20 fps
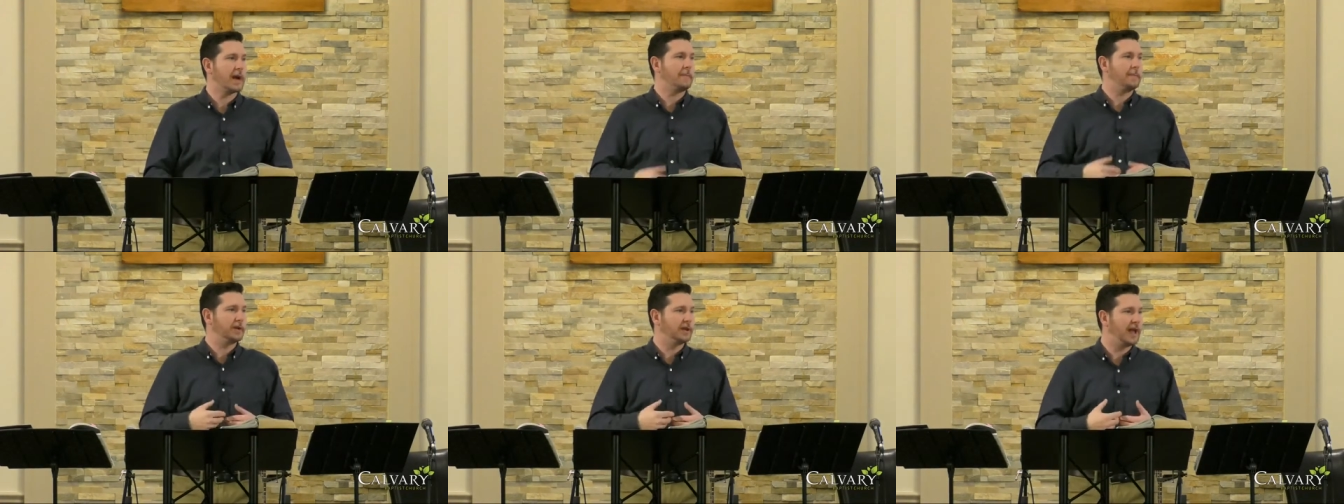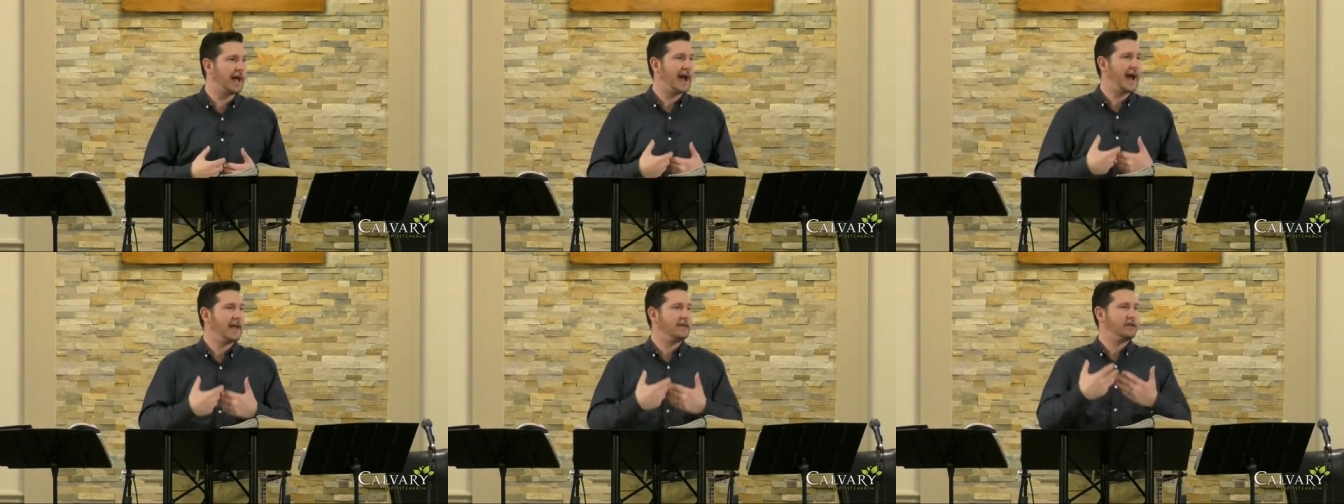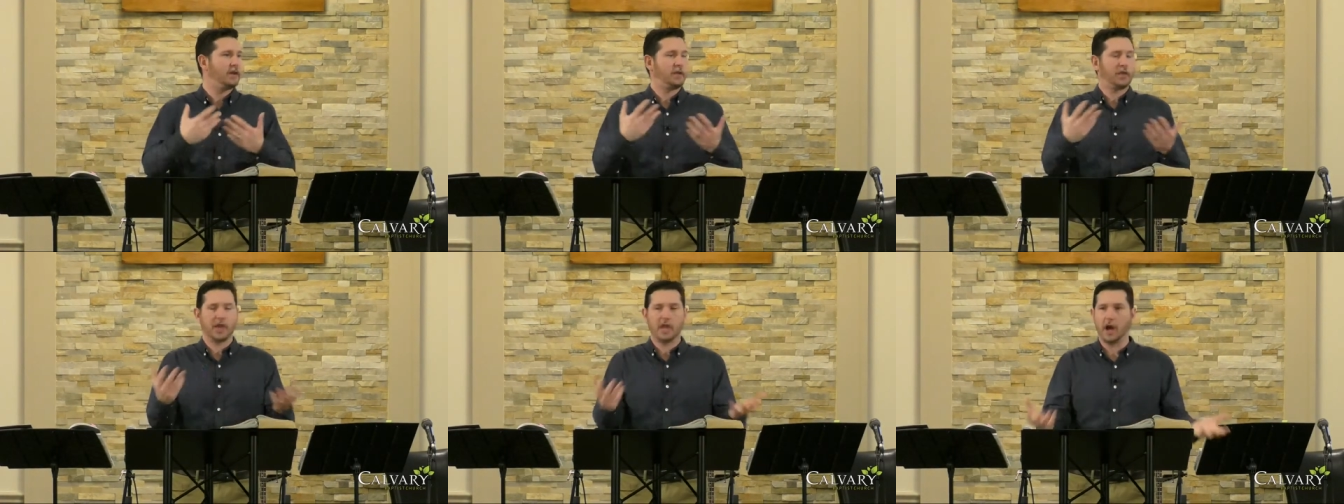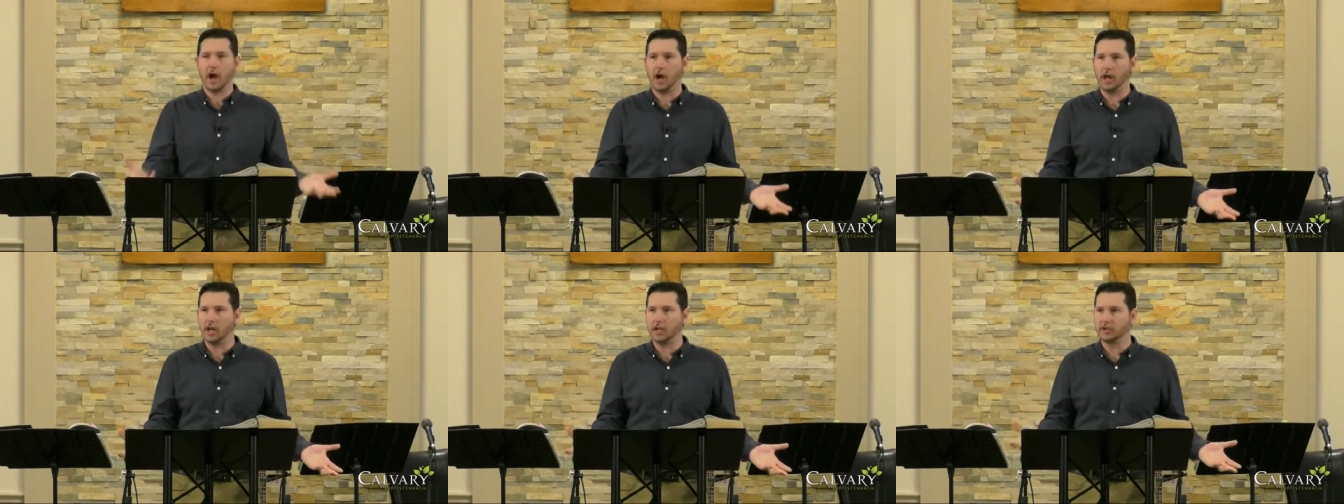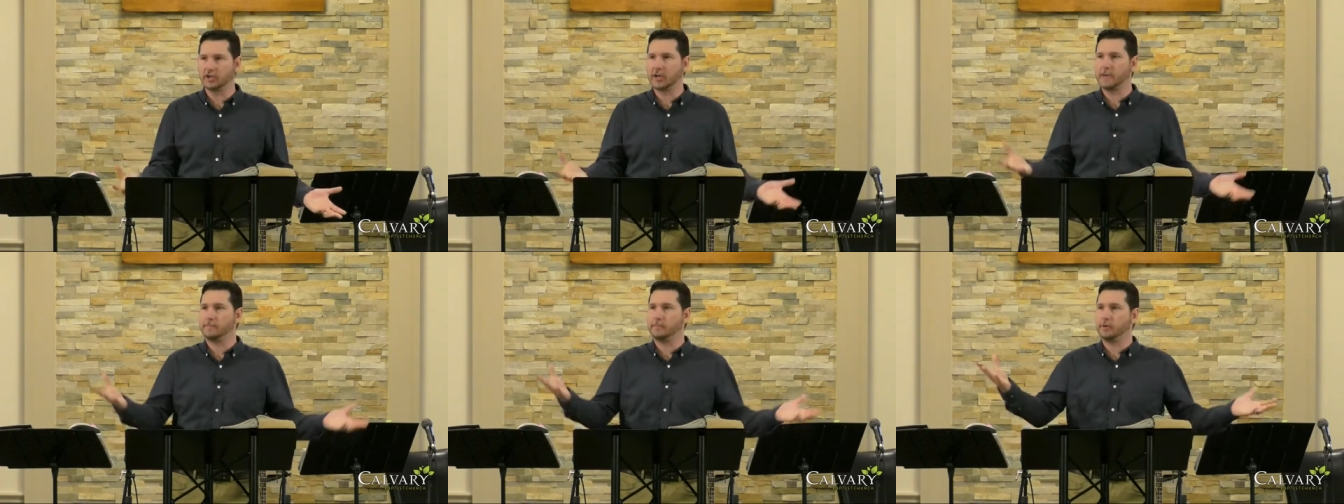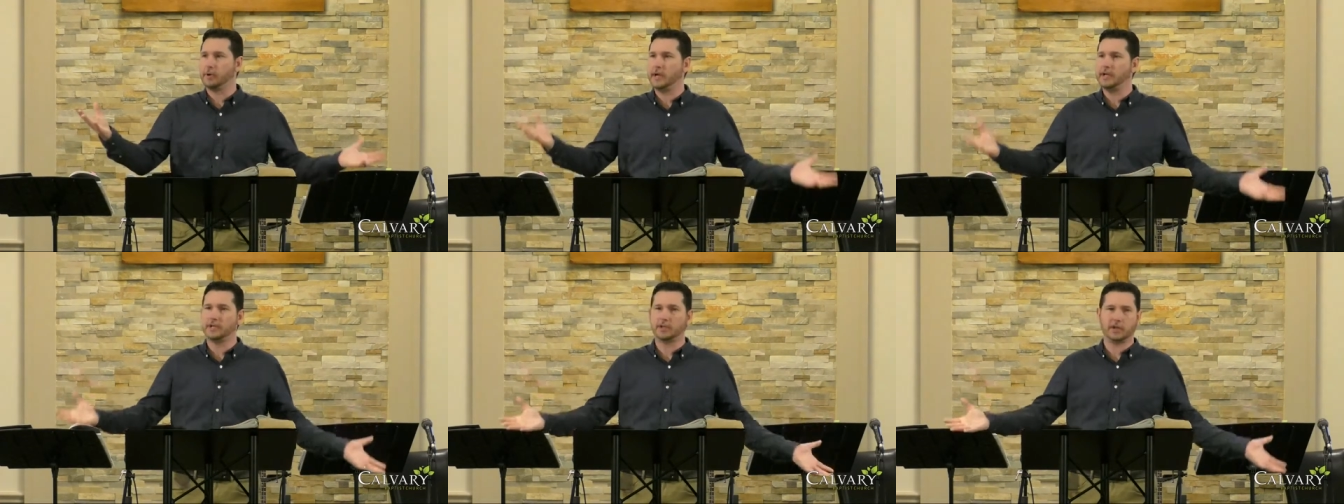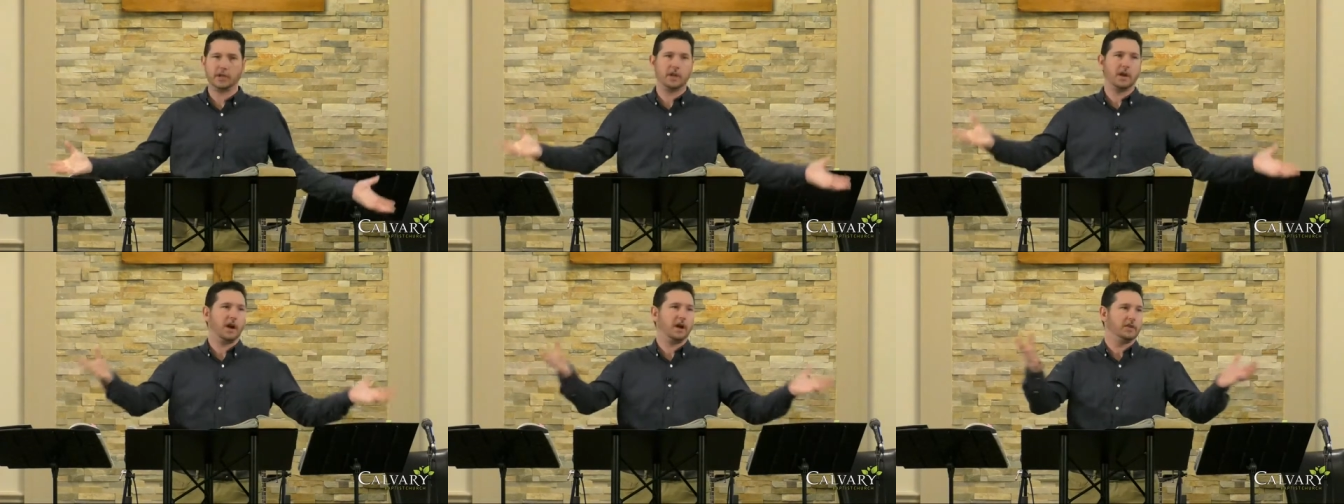Apply the theology. Preach
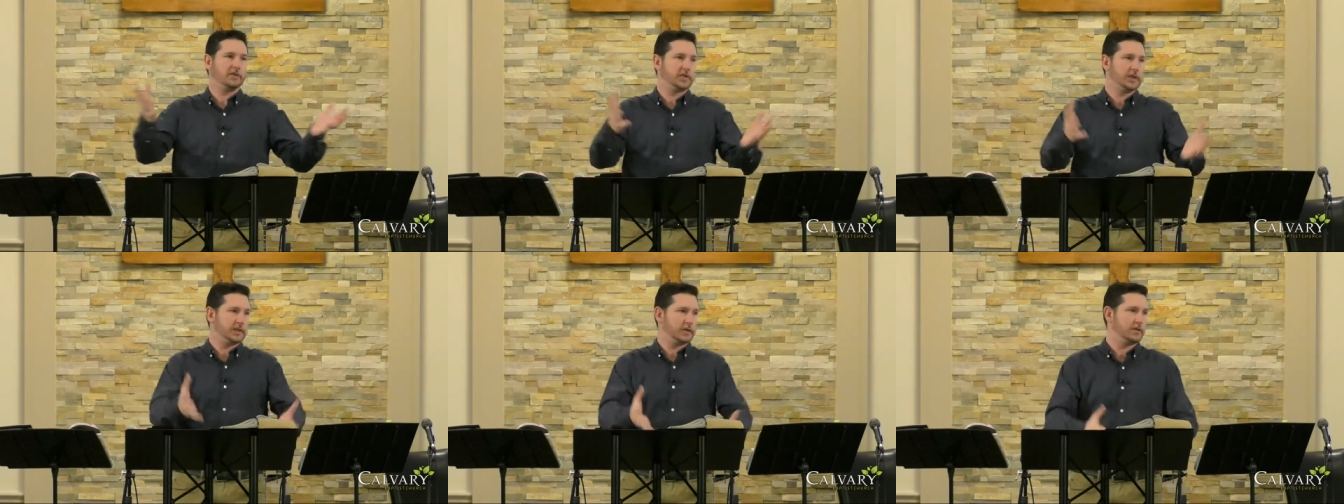theology